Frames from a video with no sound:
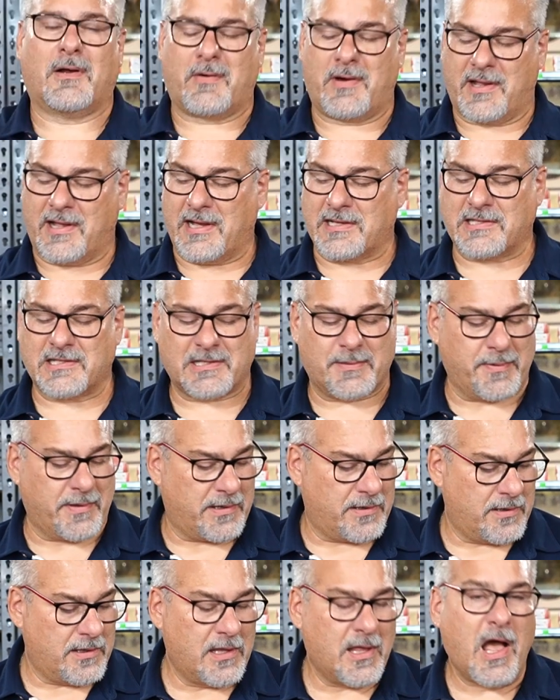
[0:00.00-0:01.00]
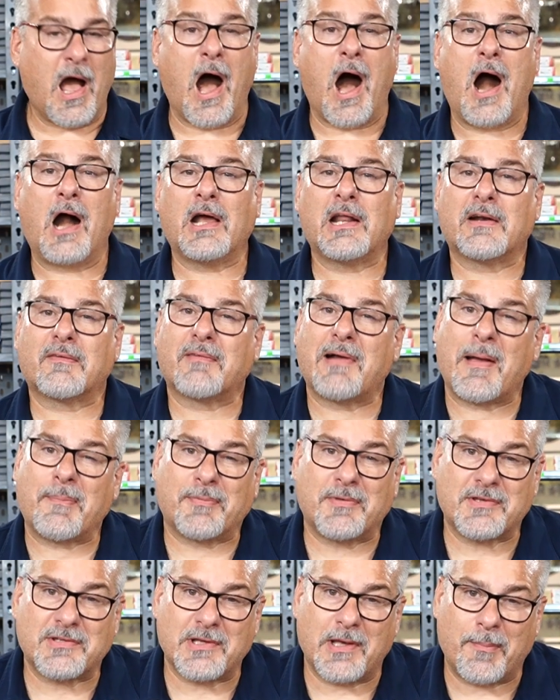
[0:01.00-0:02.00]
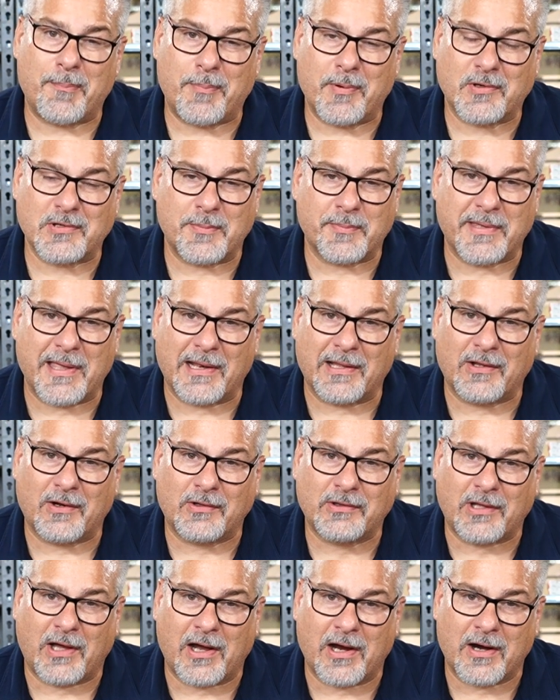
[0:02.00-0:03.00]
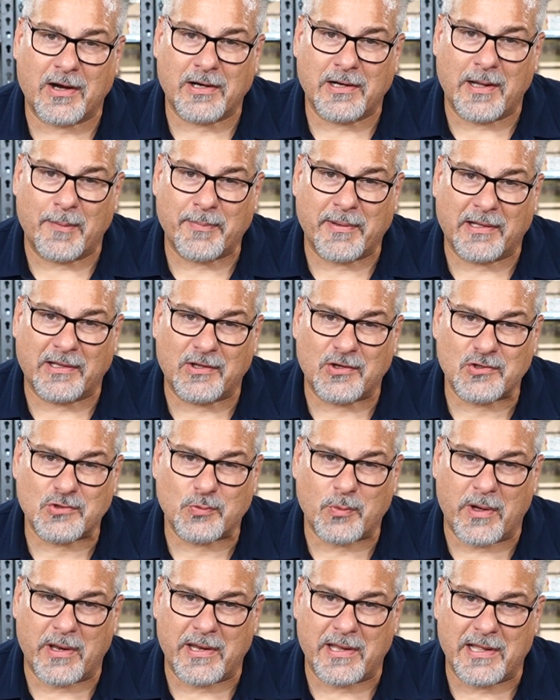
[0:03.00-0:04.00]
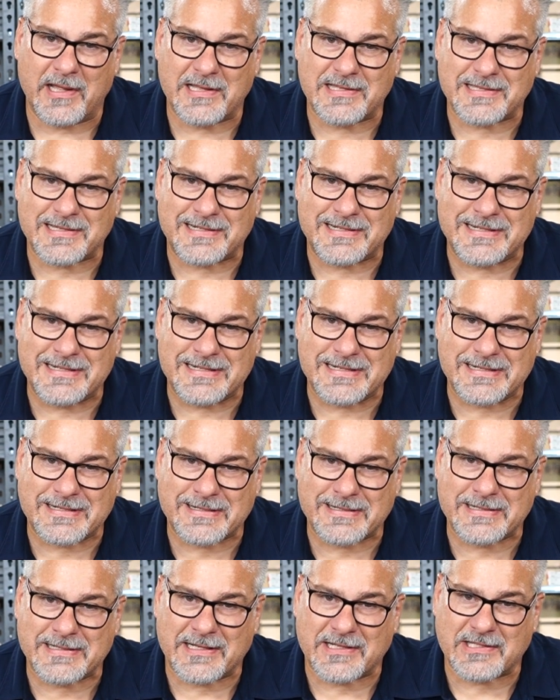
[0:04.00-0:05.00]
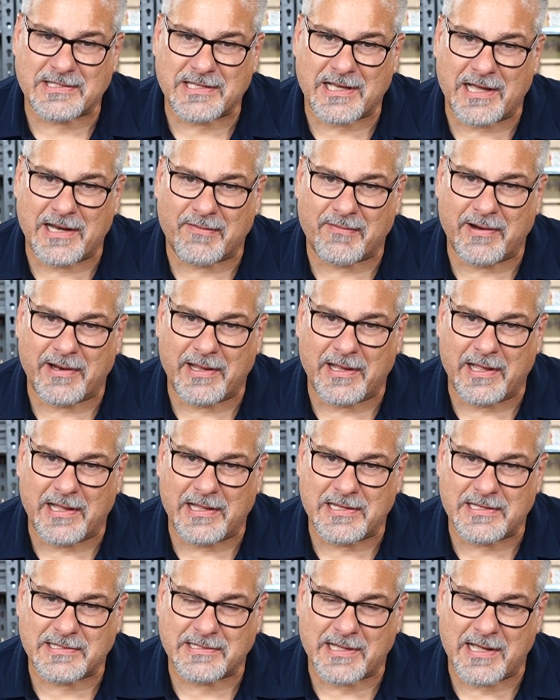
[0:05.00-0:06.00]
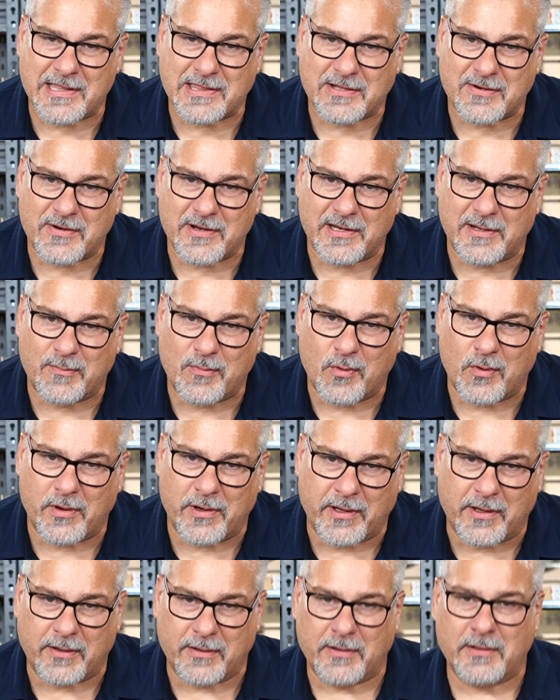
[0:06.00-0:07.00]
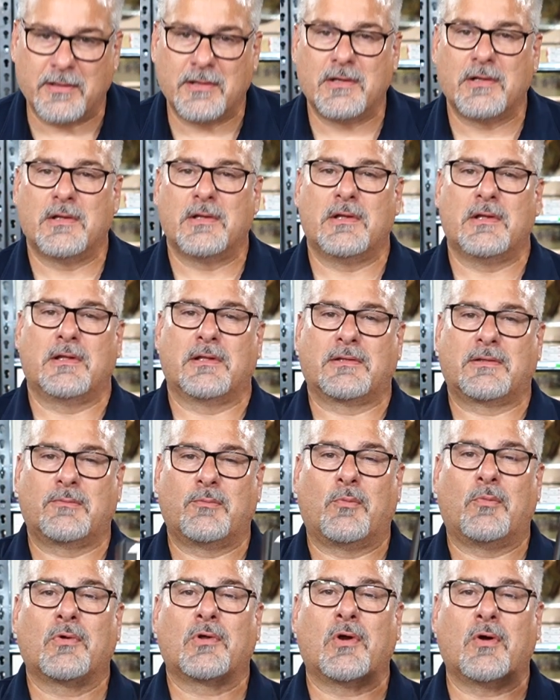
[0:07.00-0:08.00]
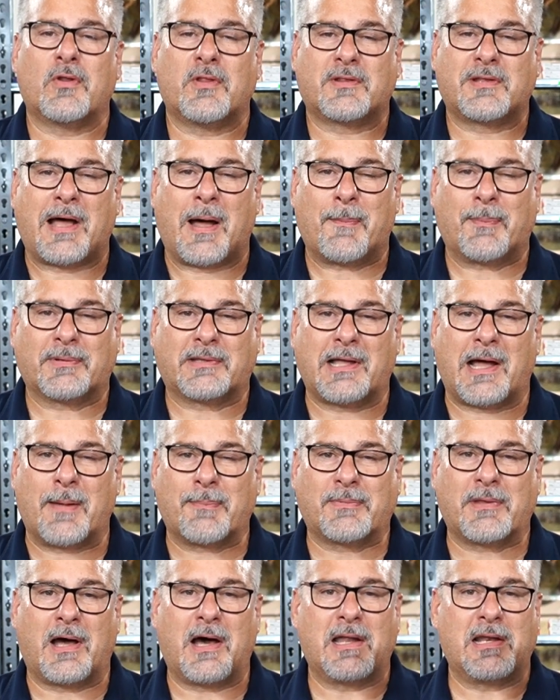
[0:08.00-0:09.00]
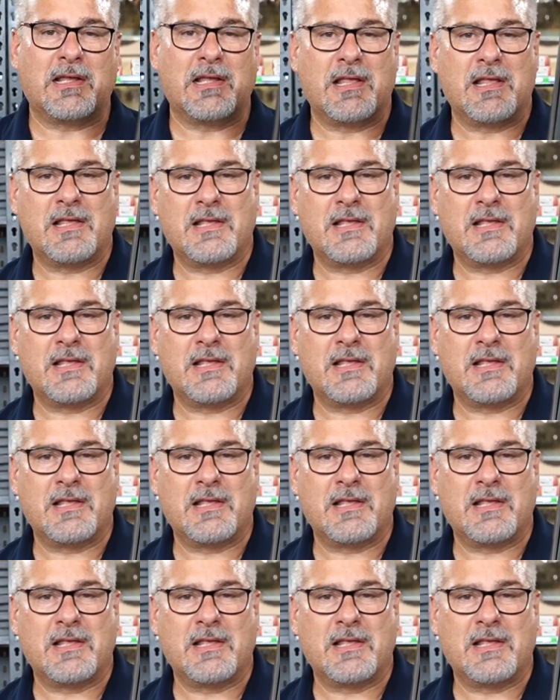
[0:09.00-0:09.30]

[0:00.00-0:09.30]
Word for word: All right, guys, listen to me. I'm going to wrap this up because I'm getting a little tired. I'm getting a little sweaty. It's 100 degrees outside already, and it's 9.30 in the morning. Go to the top of TopDon.